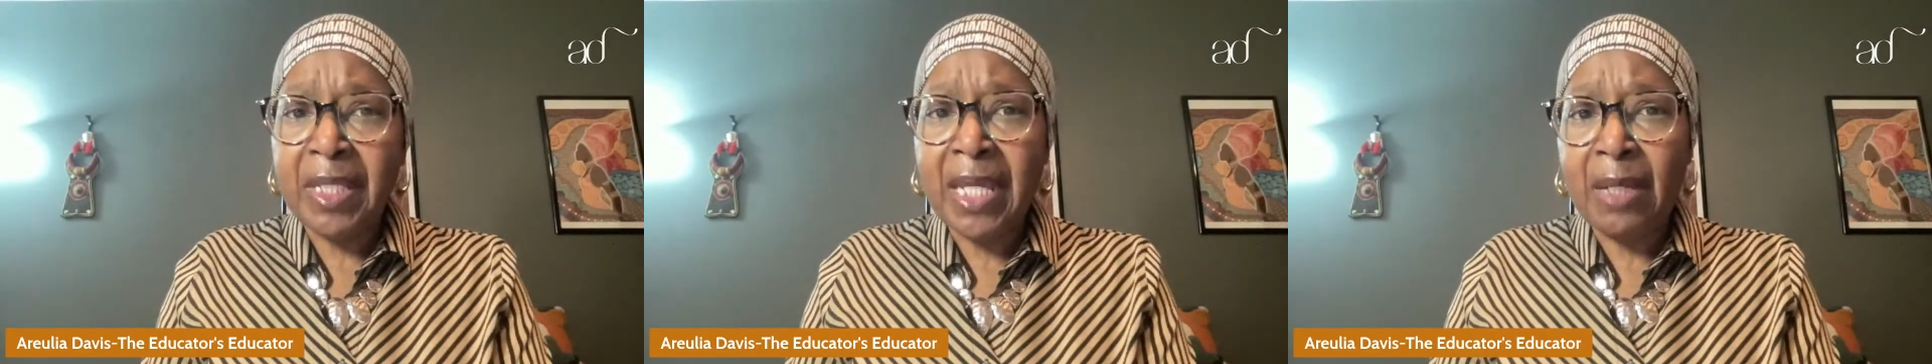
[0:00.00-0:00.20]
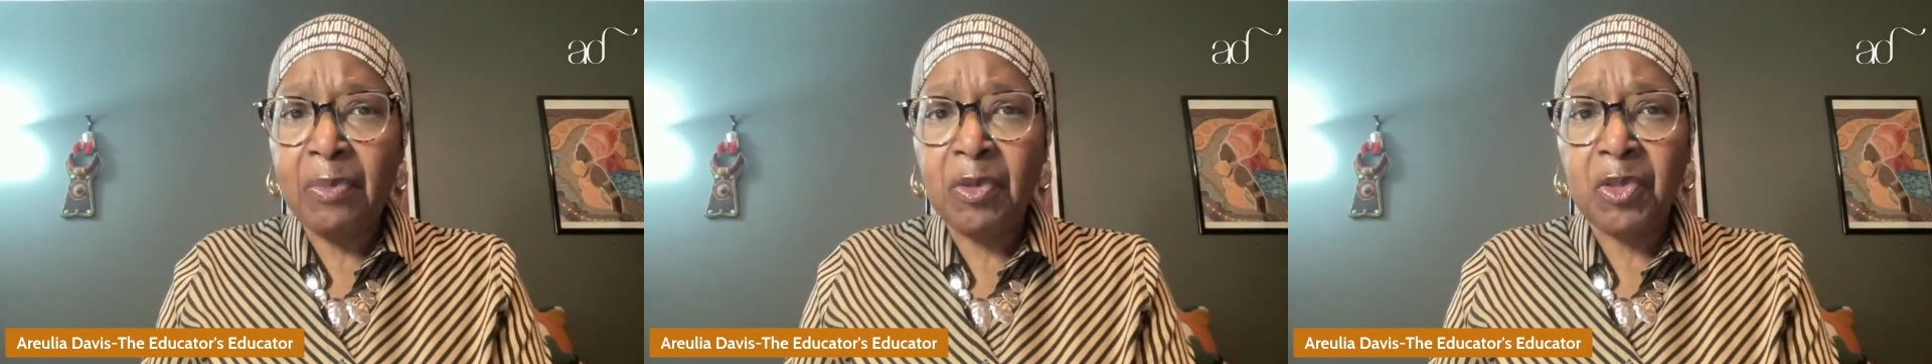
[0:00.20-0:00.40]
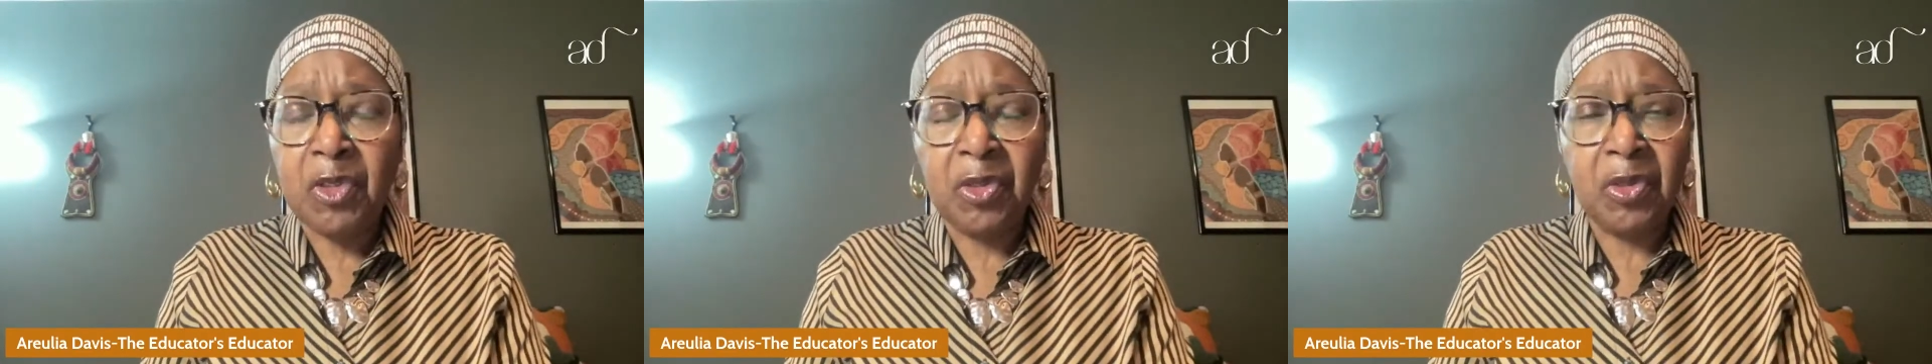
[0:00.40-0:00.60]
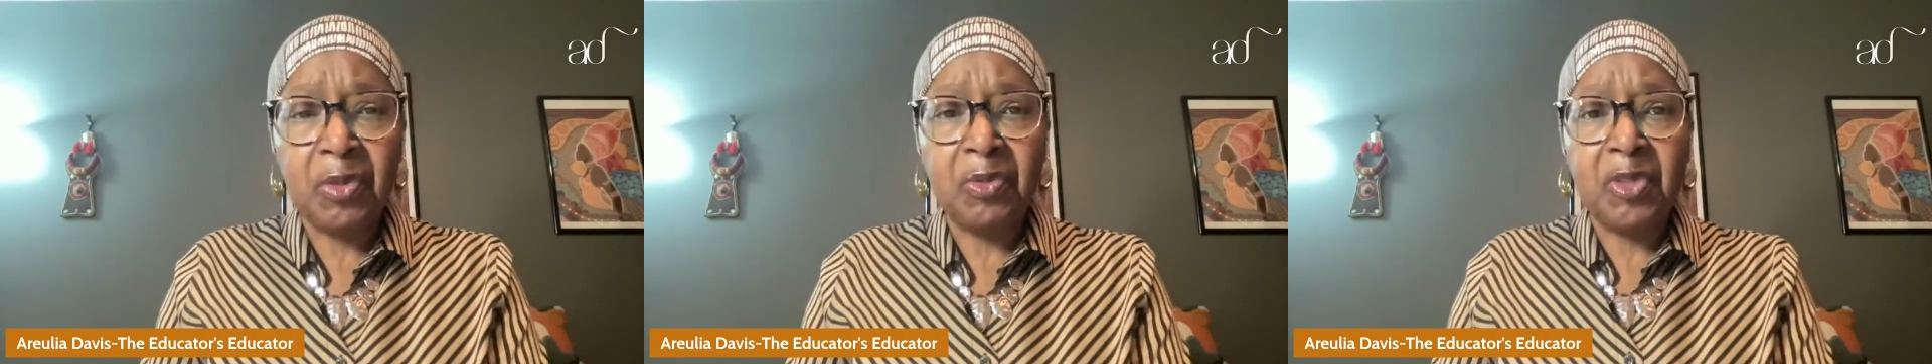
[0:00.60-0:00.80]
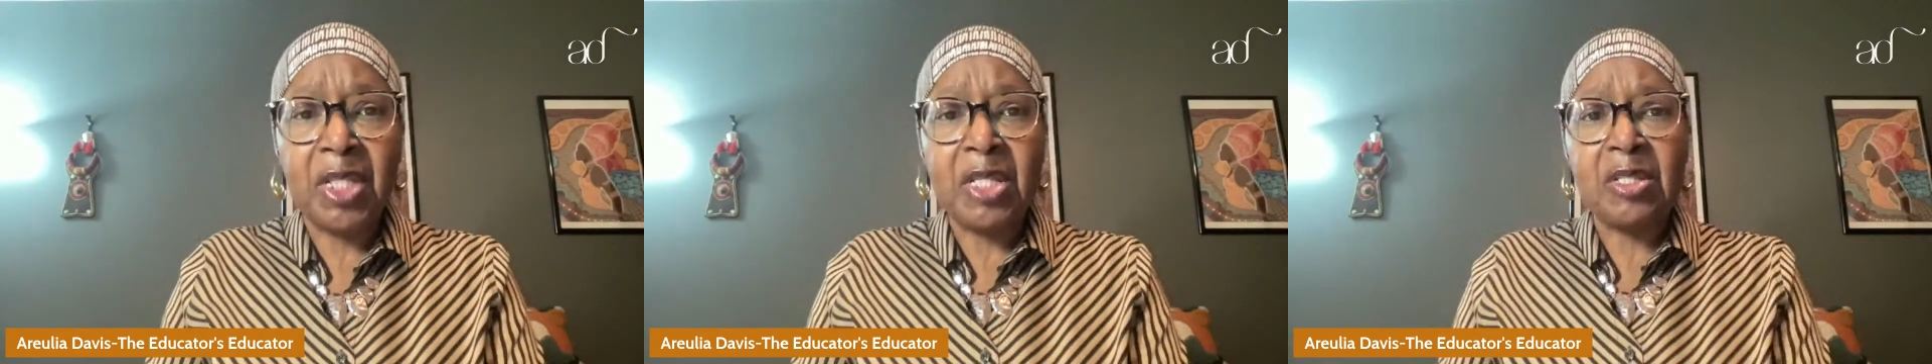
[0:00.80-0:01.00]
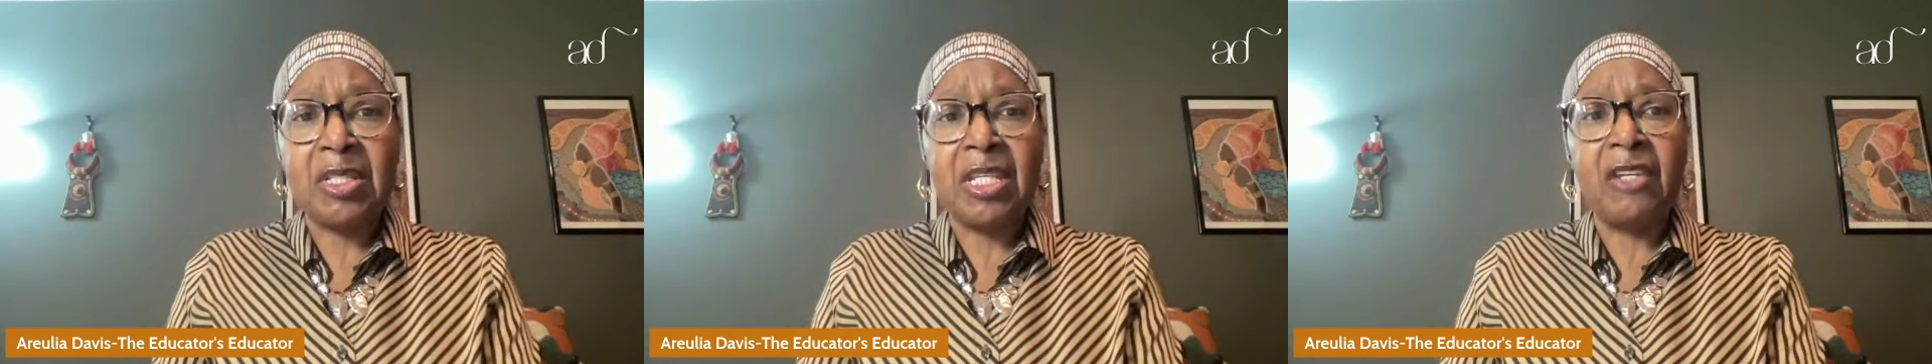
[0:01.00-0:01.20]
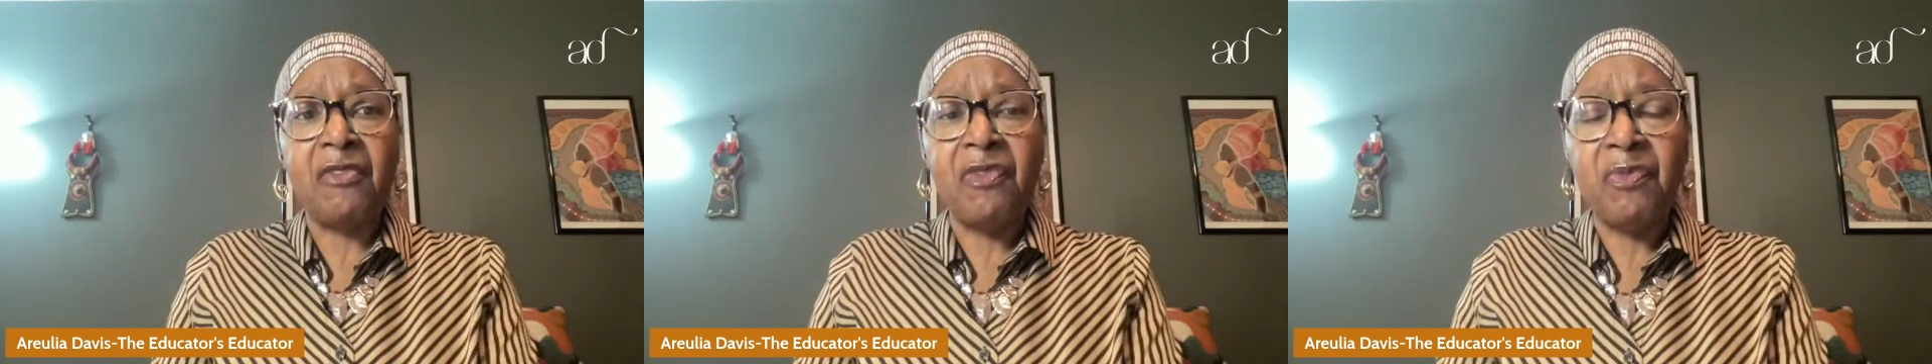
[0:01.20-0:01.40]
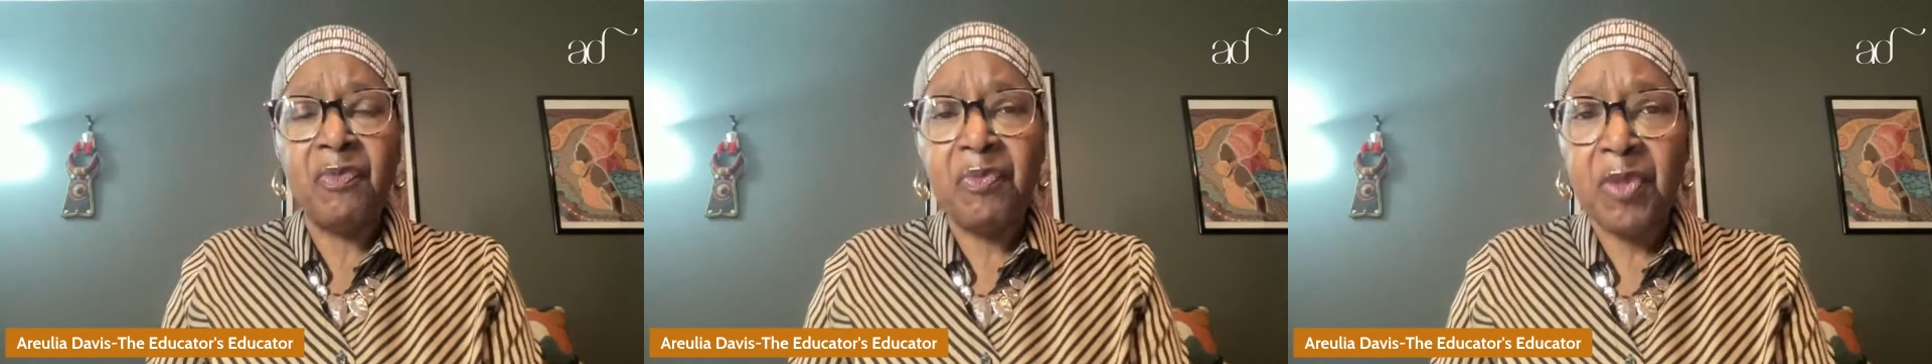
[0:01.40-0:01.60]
able to just give